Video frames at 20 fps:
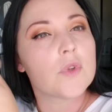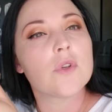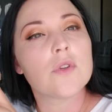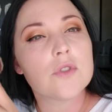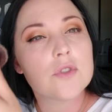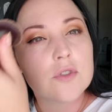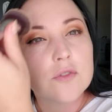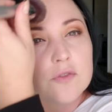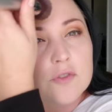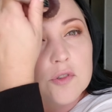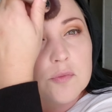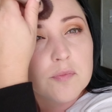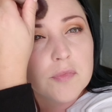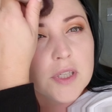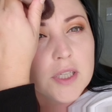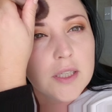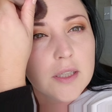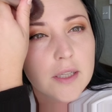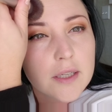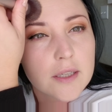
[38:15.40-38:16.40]
So for
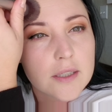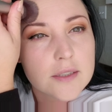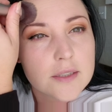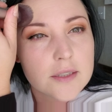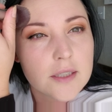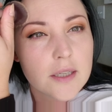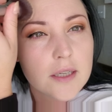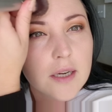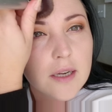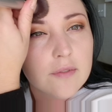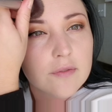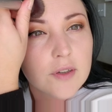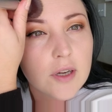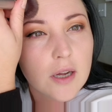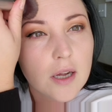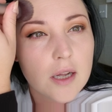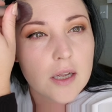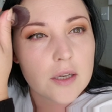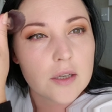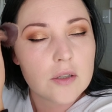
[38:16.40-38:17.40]
me, like I said, I've
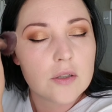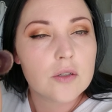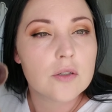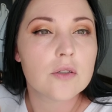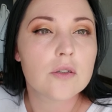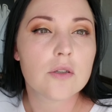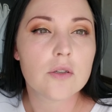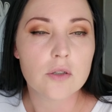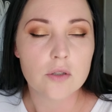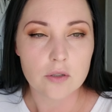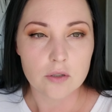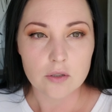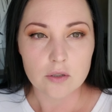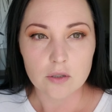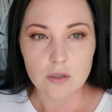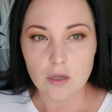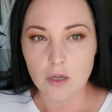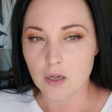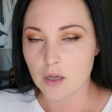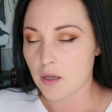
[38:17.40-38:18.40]
got
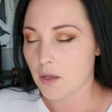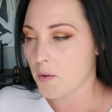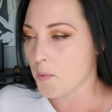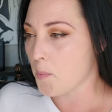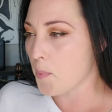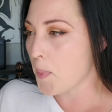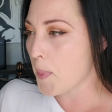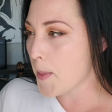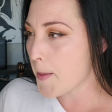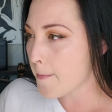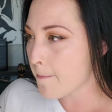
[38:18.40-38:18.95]
a